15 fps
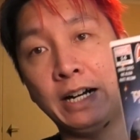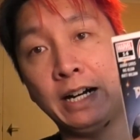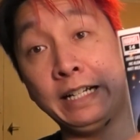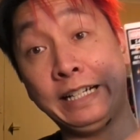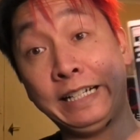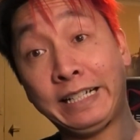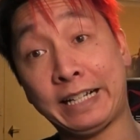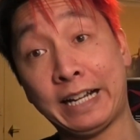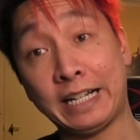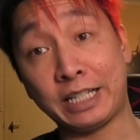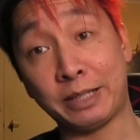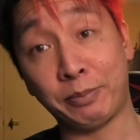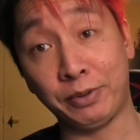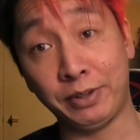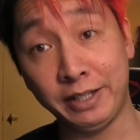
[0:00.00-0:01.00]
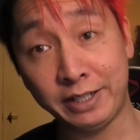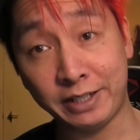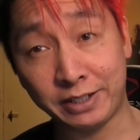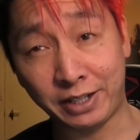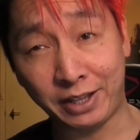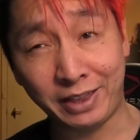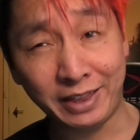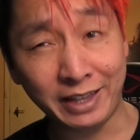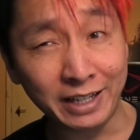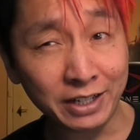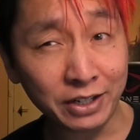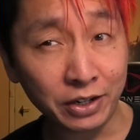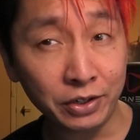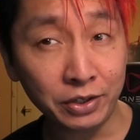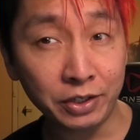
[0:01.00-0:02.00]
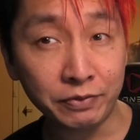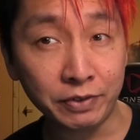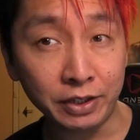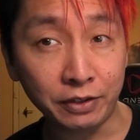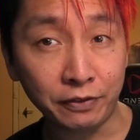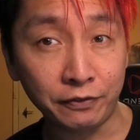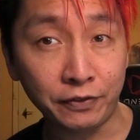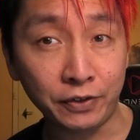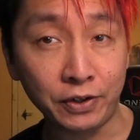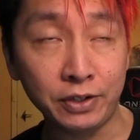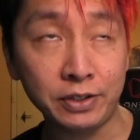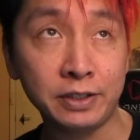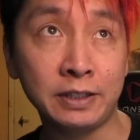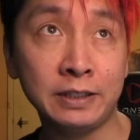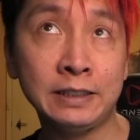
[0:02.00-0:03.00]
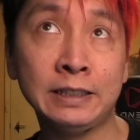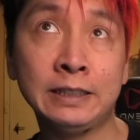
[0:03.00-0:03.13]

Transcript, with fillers: I need to catch up on this because I think I only read the first